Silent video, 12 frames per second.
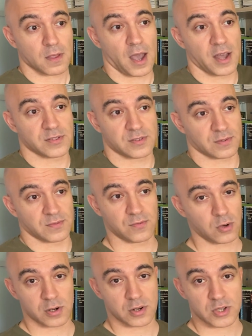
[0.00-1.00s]
and
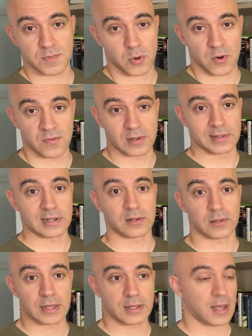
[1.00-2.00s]
water is perfectly
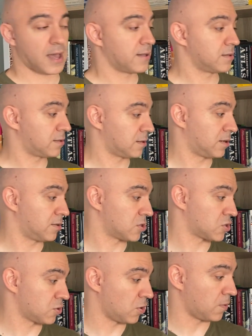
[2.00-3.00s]
clean, and
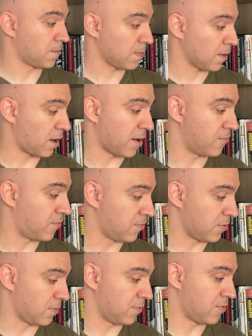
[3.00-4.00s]
there's no, I
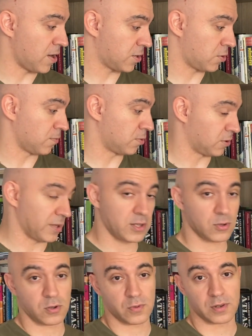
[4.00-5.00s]
vacuum clean
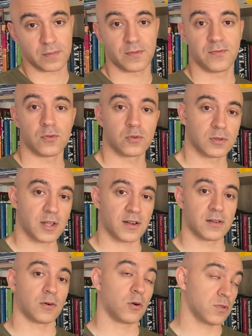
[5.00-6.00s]
all the food,
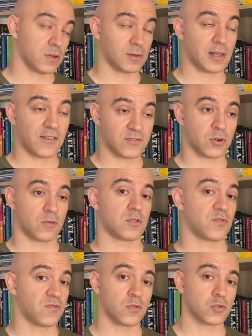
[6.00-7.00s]
all the leftover
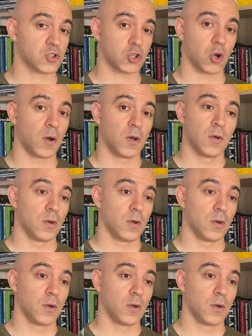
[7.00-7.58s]
food, so